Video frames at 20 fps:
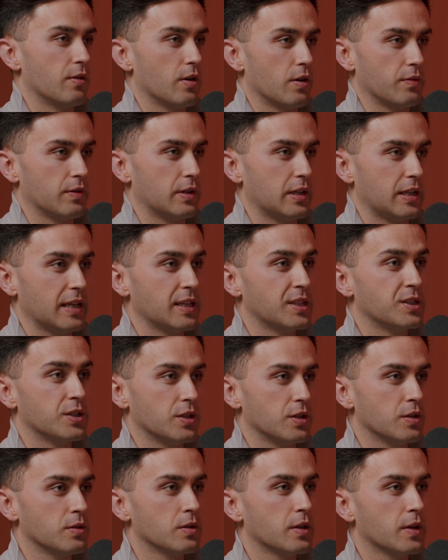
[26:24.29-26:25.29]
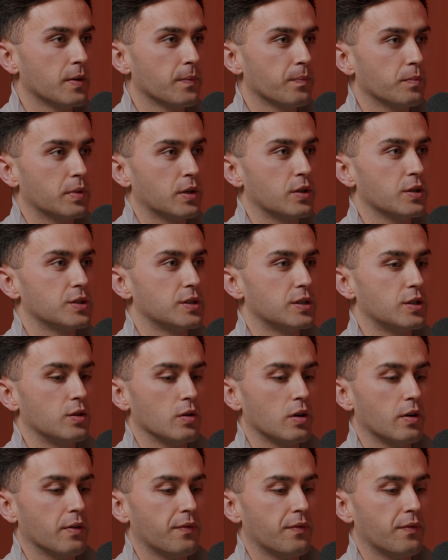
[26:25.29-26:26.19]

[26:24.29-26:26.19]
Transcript: over the issue, because you're not